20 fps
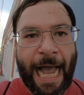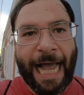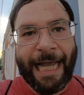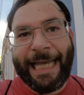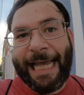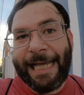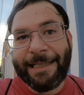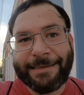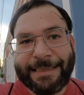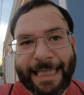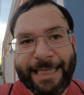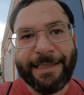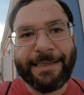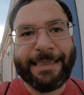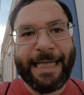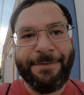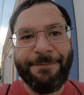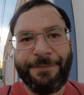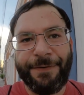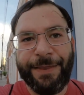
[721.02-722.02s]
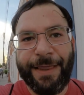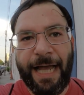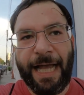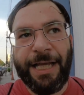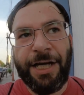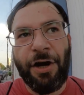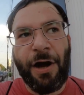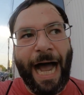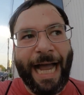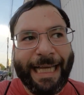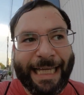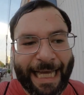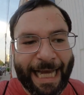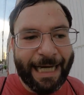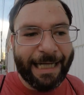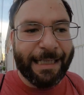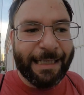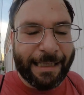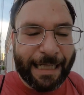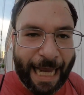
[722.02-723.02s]
I can't say the same for the, you know I
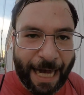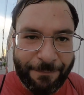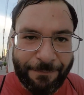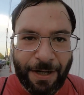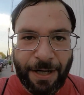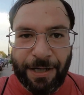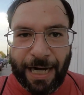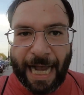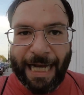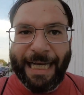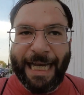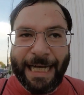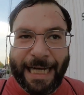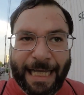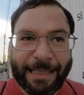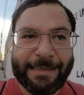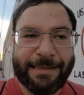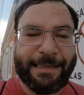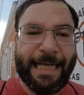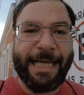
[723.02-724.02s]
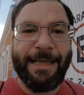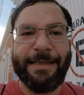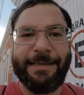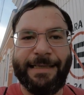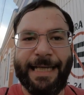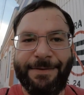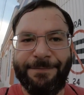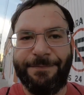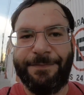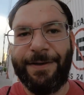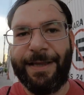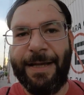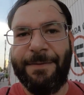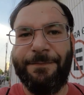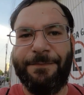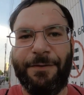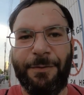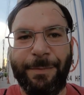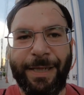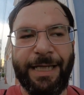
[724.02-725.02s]
can't ever I cannot say the same for them
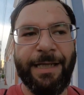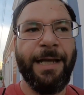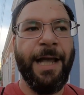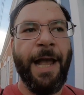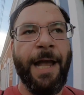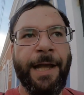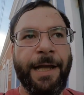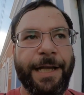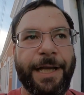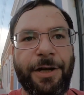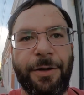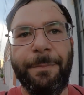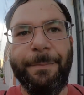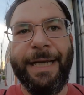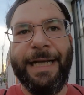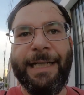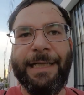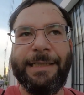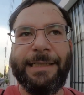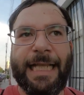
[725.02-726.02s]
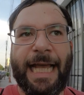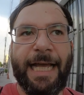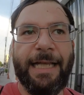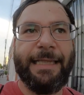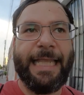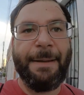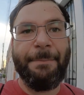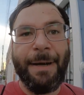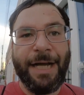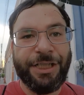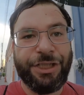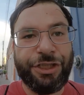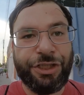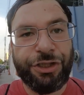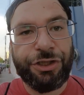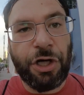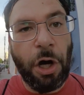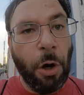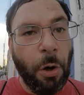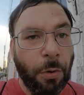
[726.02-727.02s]
for me you know meaning that they might
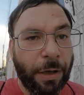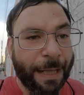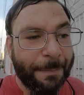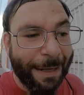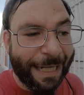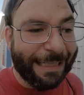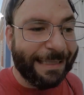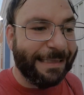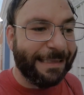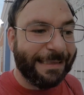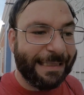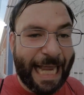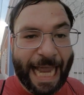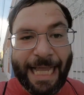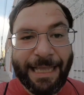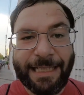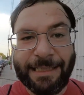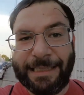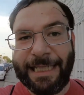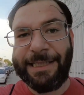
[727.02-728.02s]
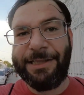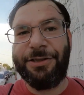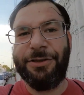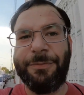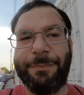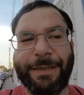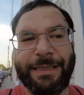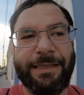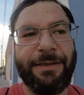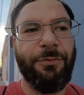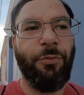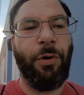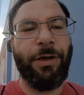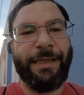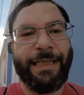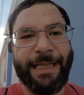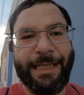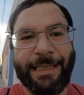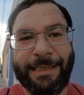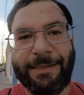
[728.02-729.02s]
show they might say that they do but the one
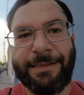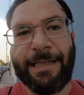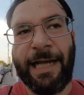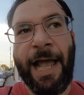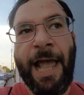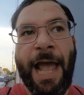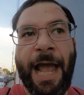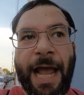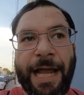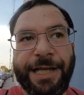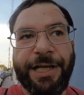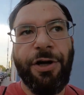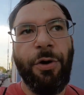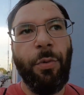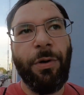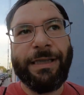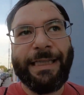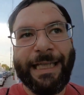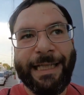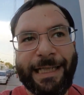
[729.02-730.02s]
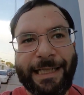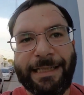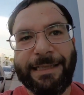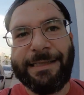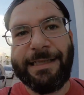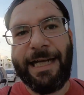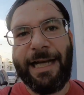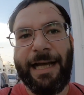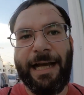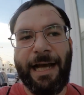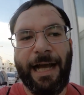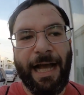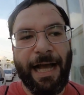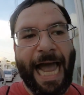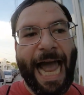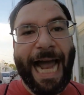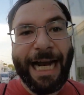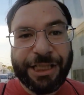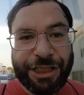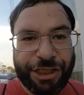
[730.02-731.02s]
thing is you know one thing is uh,
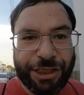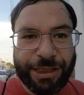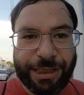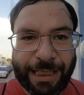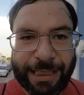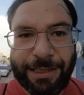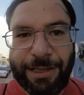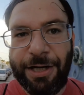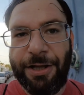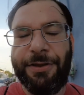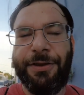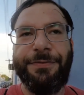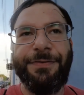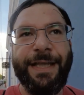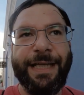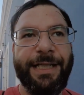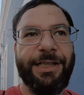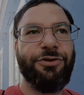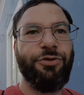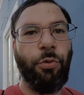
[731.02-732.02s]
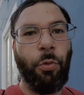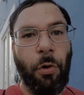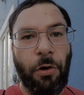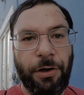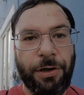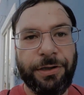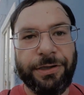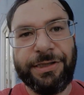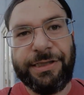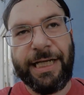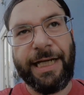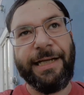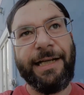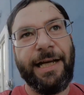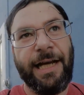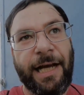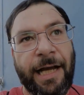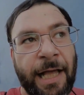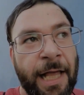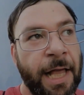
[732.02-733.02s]
action and another thing is words and
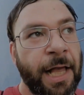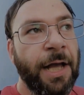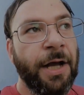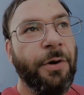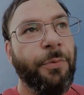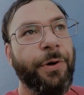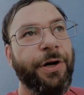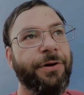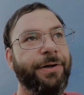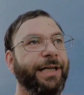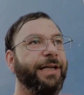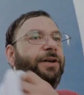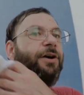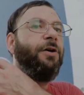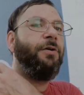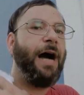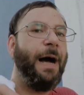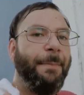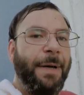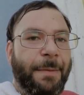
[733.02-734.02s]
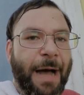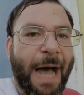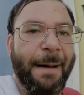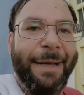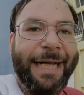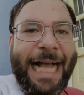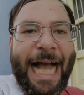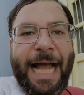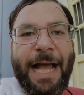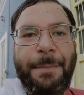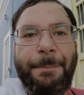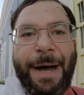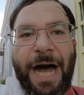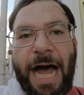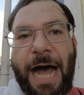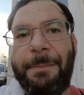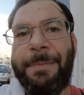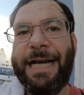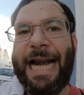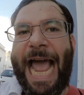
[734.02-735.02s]
uh, we already know I'm a, I'm a guy about
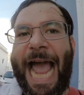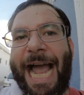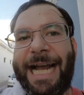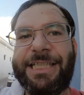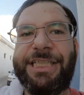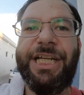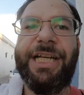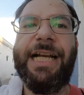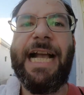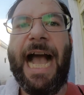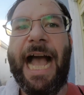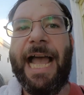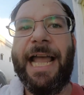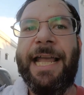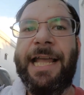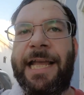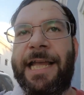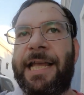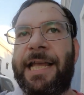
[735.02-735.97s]
I'm an action guy